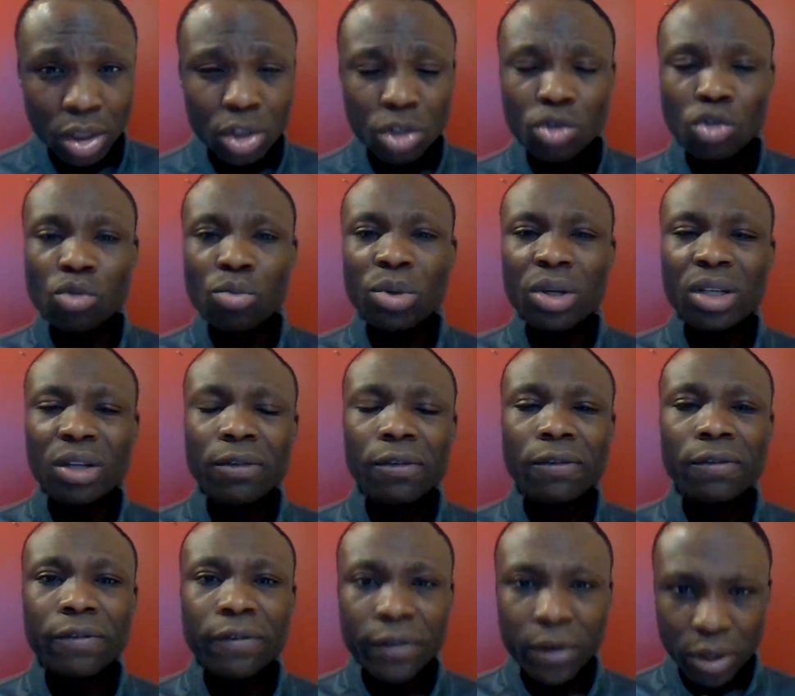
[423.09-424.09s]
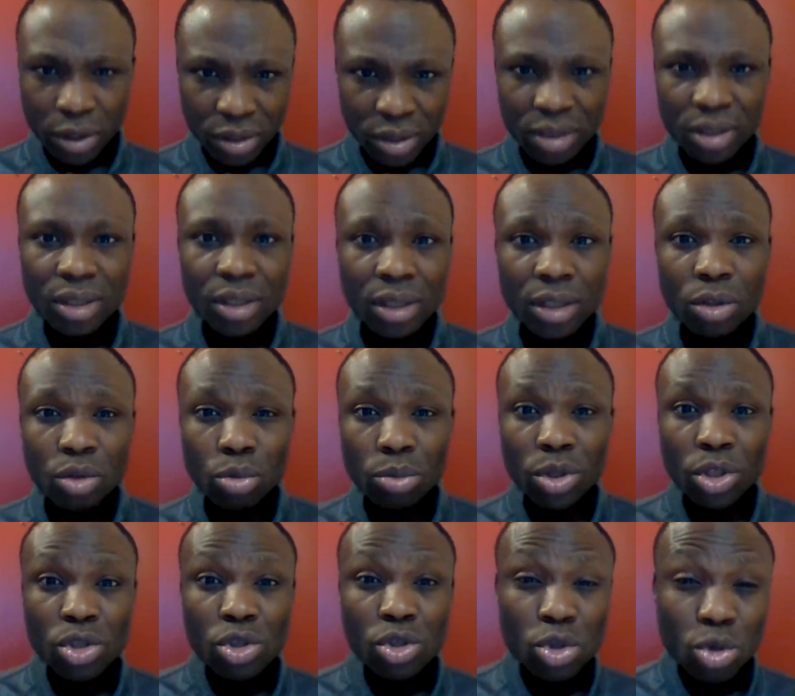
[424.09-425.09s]
you will be the first to
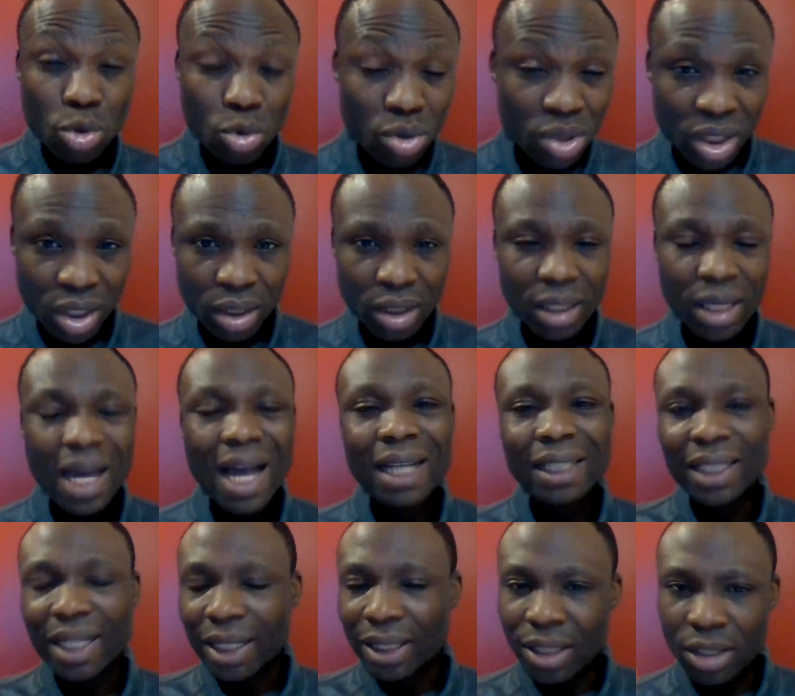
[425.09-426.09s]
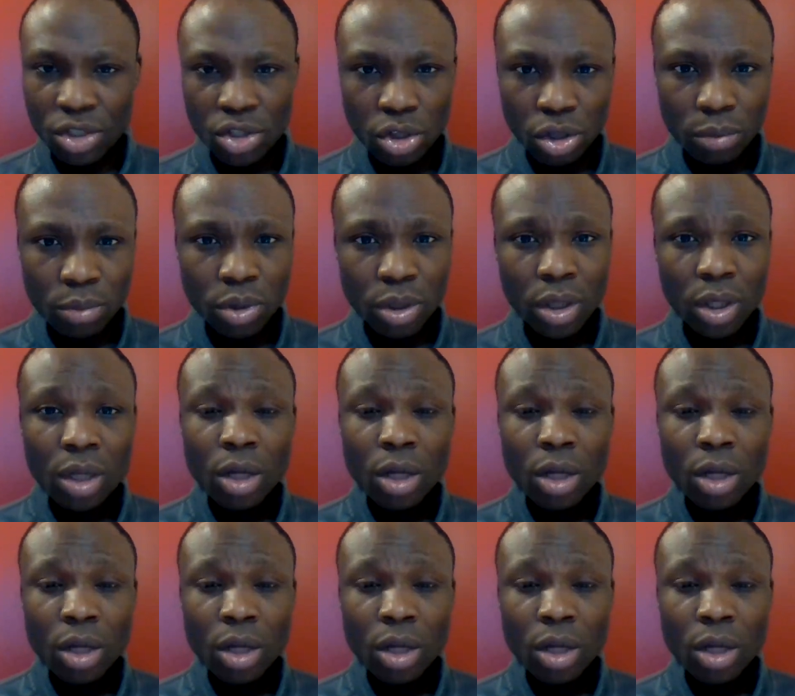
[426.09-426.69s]
be chosen at any job.